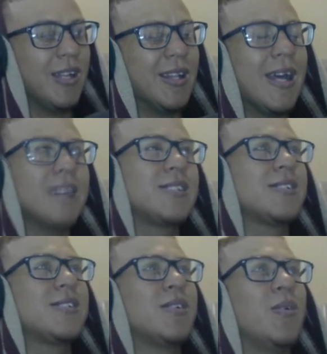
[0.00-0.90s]

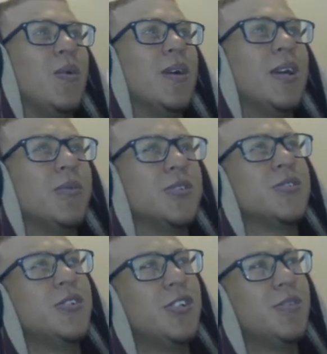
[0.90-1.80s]
unless he was
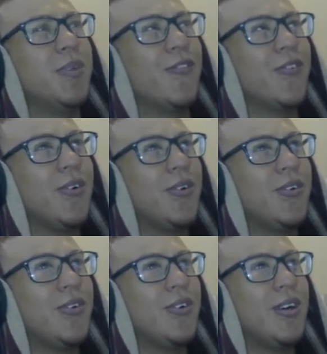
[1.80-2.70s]
rude
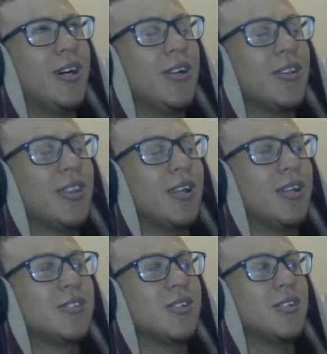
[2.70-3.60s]
before, I don't
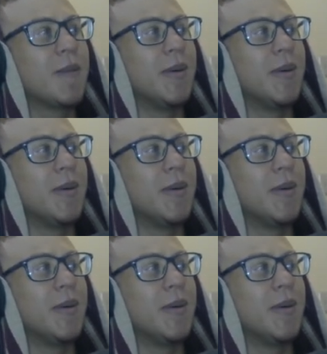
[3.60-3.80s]
think so.